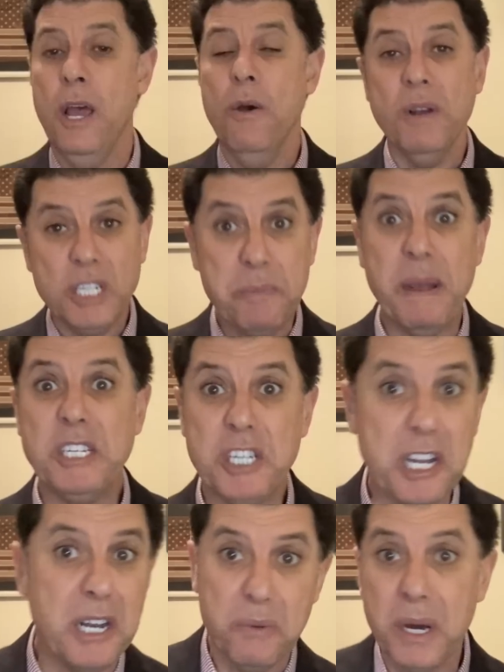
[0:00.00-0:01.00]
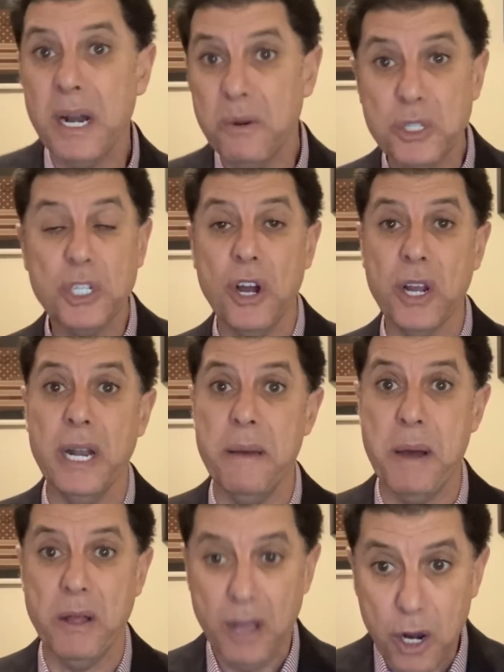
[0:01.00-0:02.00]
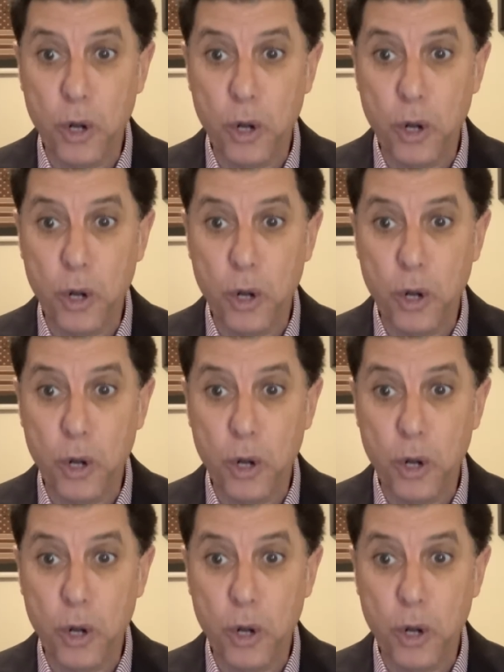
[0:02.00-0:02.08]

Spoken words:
Which basically, what are we talking about?